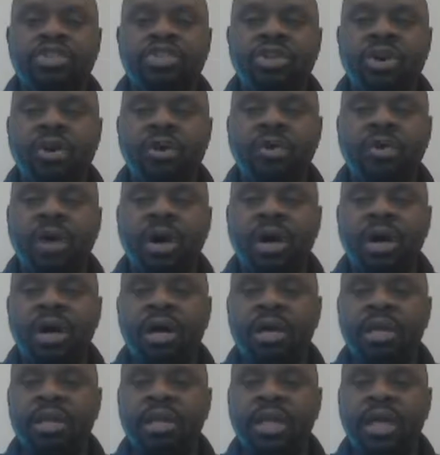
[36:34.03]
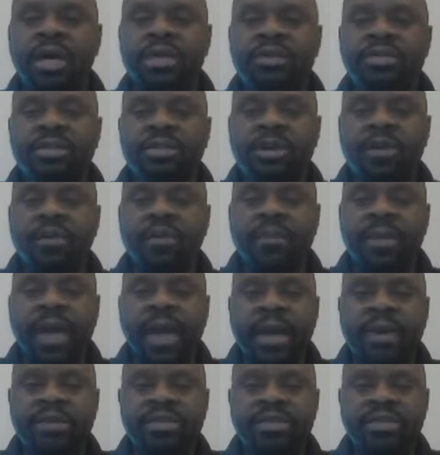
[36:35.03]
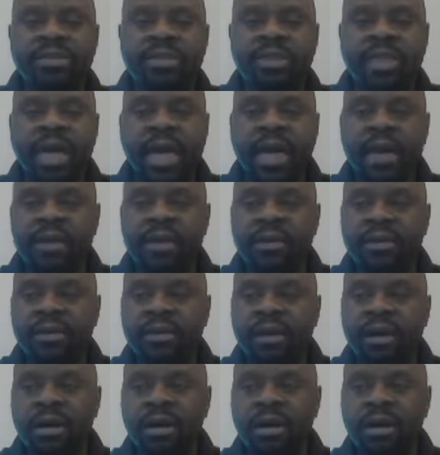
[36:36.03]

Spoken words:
So let's go back to that